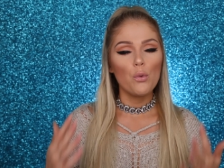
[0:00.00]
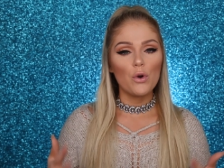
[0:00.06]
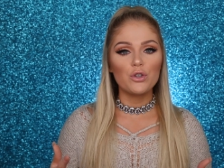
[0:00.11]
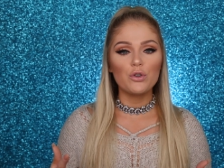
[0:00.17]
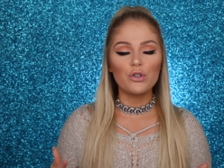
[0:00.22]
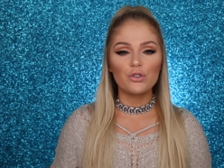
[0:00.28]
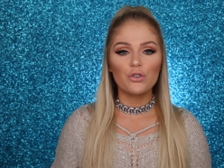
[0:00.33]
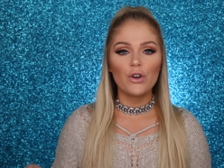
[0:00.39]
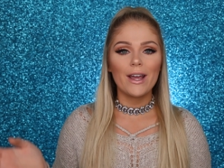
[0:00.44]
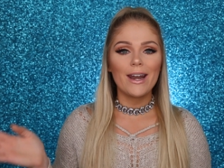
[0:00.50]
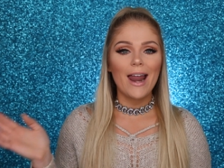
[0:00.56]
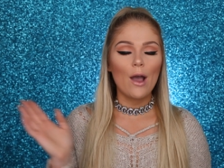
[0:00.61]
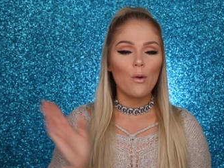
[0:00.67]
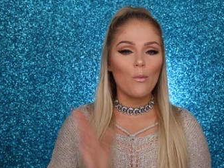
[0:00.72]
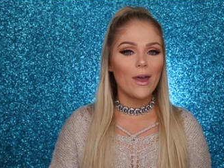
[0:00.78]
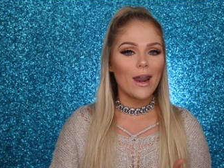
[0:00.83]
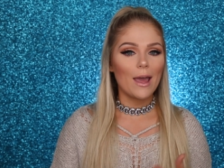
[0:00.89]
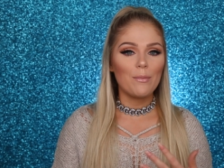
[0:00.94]
which was great.
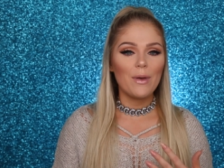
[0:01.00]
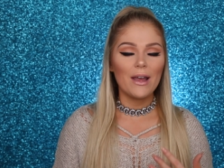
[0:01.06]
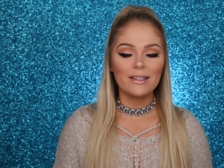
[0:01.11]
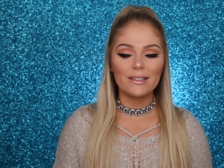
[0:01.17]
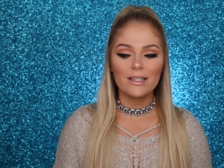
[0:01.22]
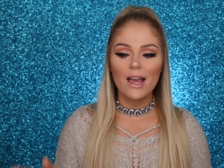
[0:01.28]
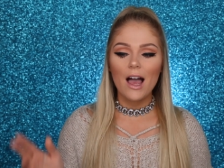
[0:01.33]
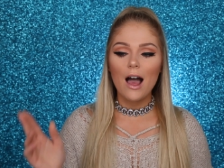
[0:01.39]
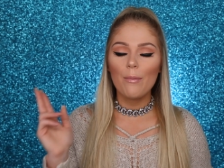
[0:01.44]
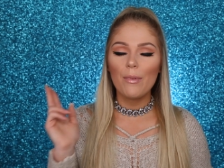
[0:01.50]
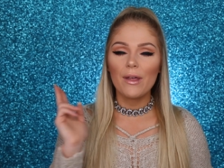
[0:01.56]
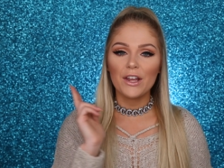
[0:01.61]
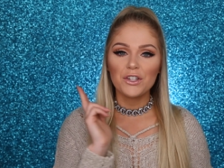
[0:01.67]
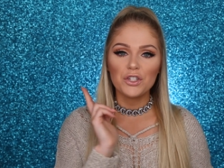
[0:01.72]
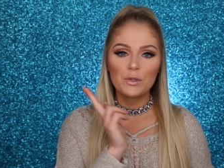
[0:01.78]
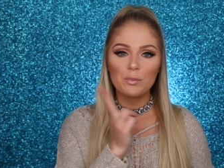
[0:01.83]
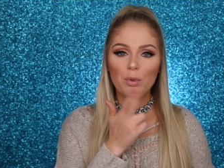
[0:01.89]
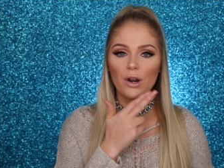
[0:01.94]
I went, I picked it up
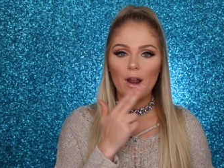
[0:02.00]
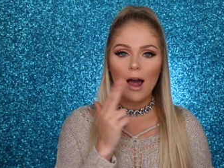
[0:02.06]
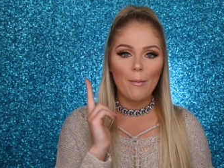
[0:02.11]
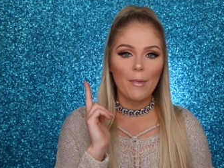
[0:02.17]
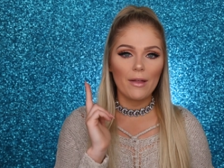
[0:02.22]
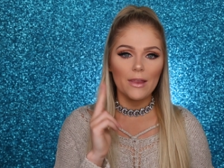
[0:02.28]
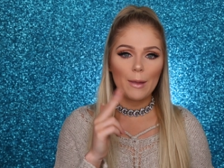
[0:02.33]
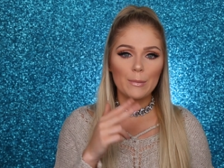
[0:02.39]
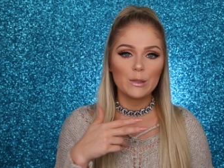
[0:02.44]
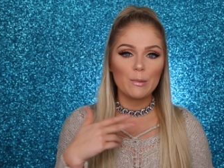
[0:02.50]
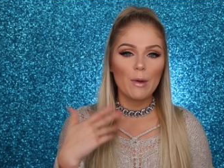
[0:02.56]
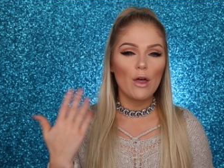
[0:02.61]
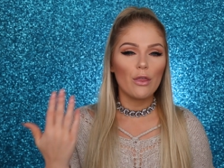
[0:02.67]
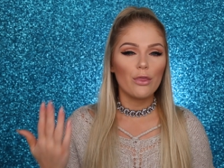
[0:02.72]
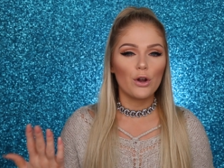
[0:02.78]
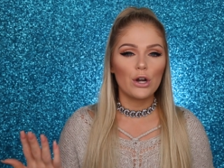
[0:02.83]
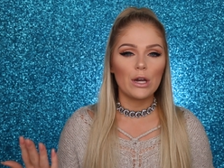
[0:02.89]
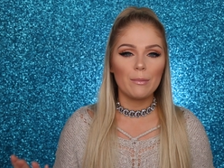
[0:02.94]
and I just put it on my lips
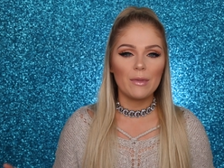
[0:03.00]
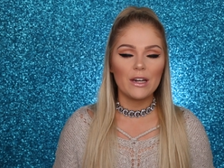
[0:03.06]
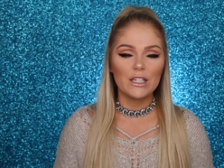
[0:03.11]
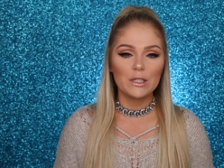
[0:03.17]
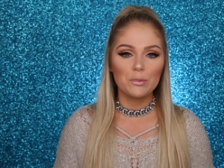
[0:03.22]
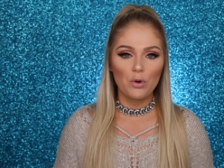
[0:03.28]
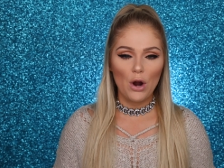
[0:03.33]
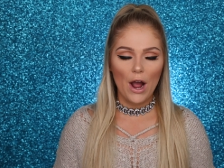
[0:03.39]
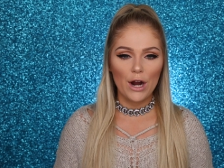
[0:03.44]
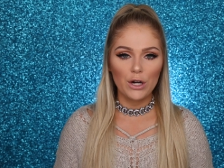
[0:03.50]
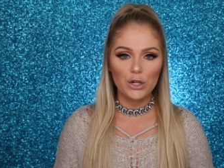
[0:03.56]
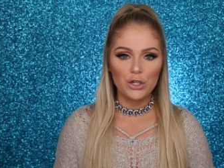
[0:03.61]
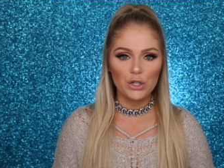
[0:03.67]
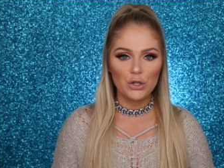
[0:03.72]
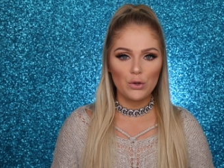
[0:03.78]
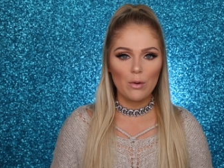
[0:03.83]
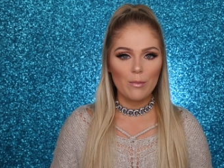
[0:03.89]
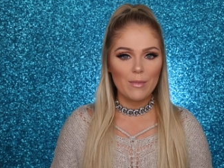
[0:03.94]
about 30 minutes prior
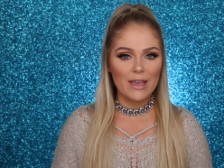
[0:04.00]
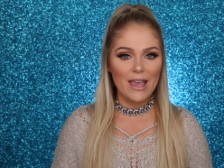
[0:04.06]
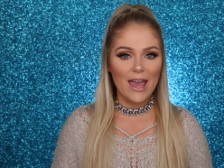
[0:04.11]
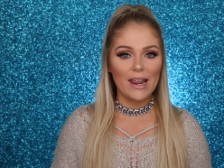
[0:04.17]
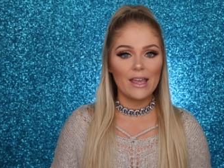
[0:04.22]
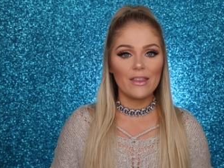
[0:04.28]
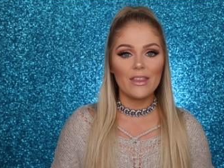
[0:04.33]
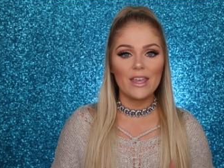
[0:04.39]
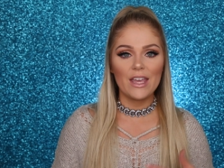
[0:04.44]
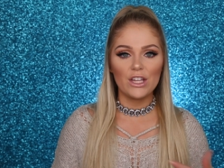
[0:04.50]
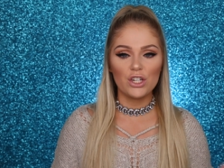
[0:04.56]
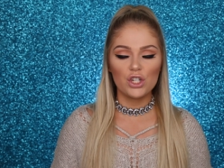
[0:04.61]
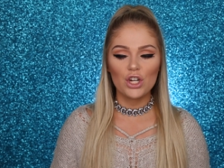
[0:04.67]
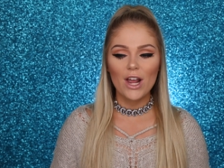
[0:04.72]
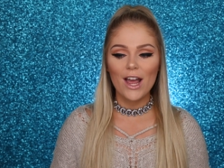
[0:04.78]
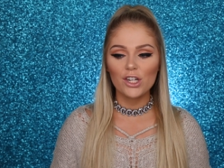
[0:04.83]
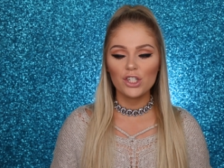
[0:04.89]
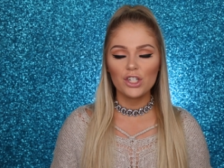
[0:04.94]
to me getting the
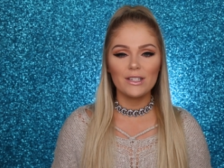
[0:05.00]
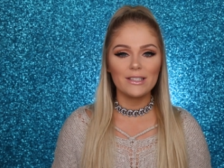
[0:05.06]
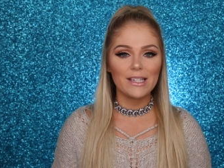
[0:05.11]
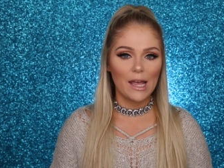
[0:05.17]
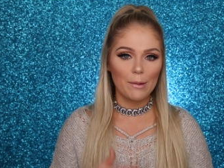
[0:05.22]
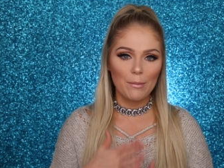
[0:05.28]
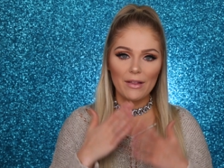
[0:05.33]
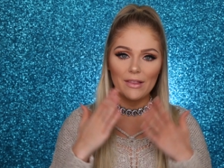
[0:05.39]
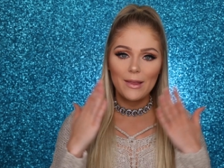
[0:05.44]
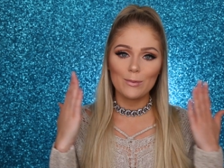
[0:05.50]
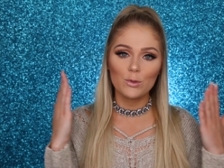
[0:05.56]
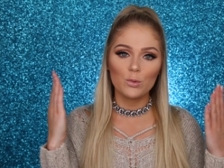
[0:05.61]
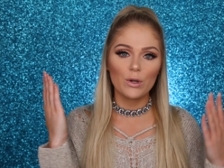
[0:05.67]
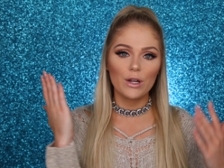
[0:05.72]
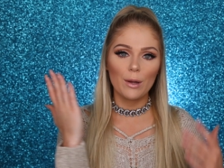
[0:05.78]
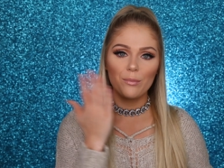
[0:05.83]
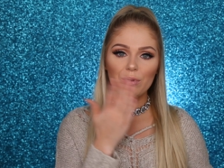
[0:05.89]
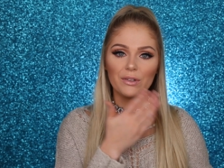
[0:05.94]
injections and my
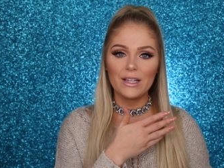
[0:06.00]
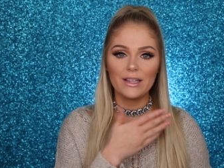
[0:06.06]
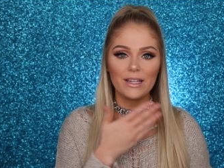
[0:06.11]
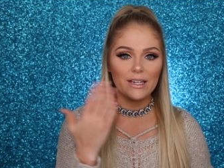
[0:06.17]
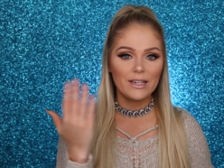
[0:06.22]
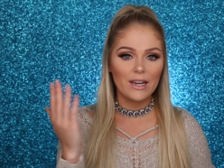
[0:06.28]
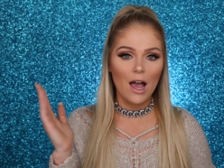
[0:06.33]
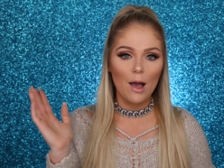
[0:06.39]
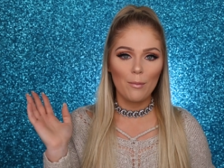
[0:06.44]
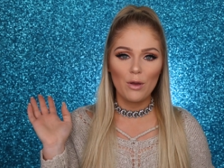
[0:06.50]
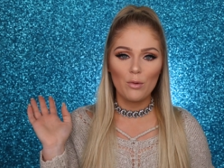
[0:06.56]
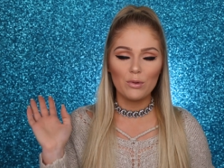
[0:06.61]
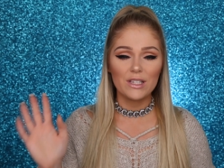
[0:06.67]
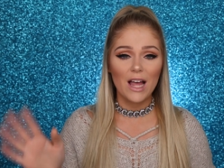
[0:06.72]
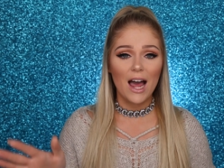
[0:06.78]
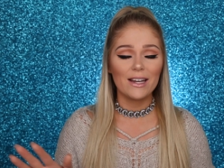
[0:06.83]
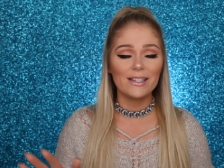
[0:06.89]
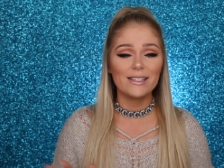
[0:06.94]
lips were completely numb. It
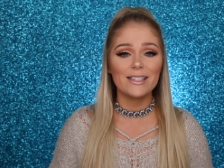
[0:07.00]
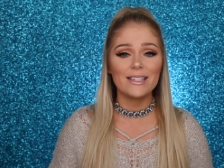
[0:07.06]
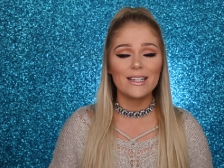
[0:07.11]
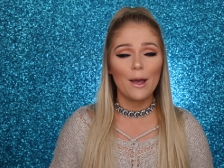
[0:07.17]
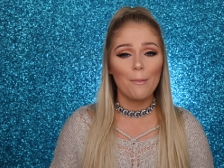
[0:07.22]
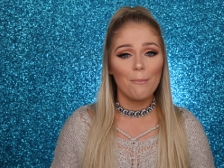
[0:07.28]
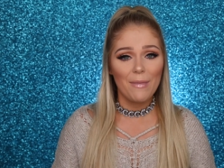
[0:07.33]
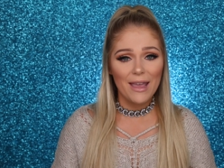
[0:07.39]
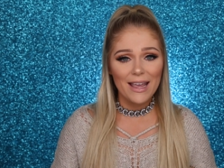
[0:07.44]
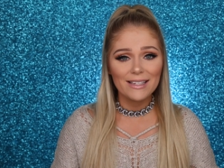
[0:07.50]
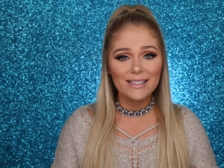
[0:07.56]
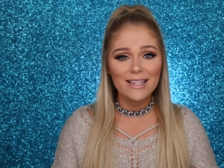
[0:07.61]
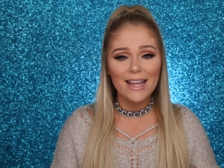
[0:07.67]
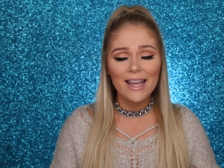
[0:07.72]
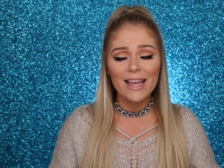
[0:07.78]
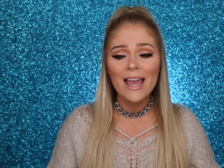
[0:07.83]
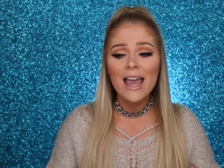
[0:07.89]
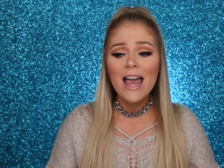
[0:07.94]
was honestly
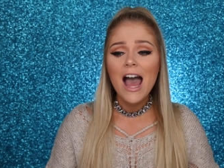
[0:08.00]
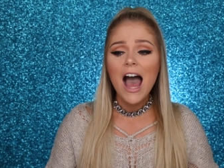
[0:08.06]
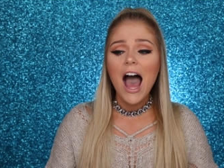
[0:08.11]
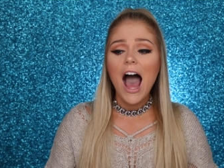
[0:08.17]
amazing.